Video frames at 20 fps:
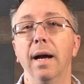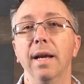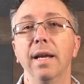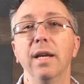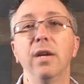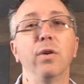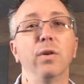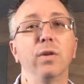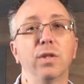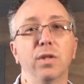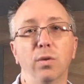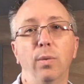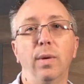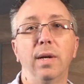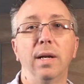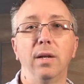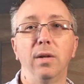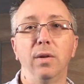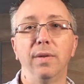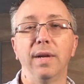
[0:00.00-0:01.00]
Here is the
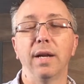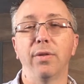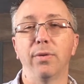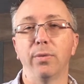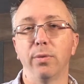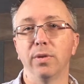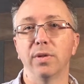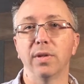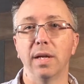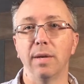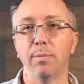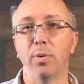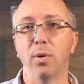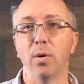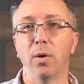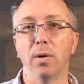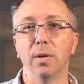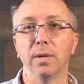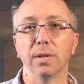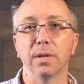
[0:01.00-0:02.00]
way to do that through St.
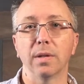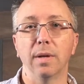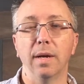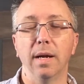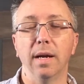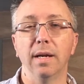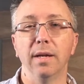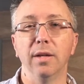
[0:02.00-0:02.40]
Paul's.